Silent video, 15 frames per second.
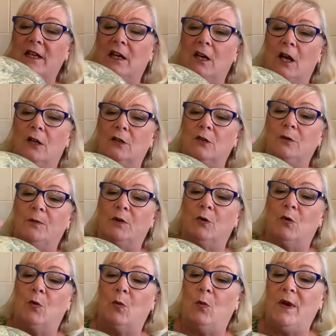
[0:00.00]
a globe,
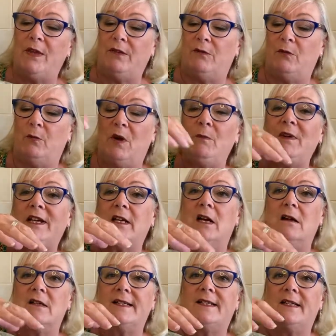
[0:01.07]
or when we're
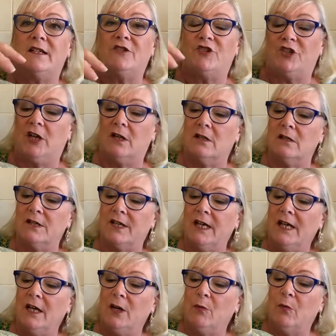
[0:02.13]
casting a chart,
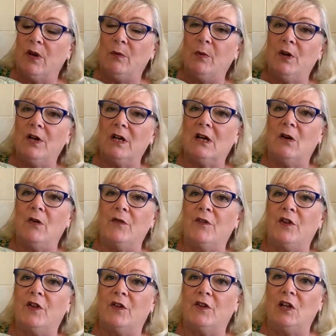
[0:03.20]
we work on
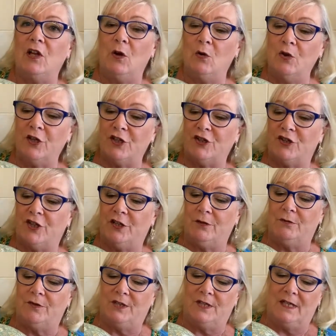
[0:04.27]
the
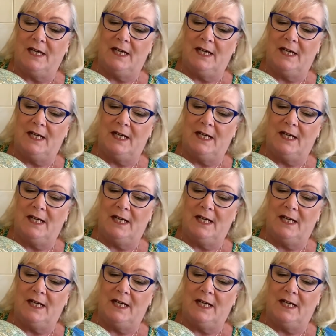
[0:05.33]
longitude.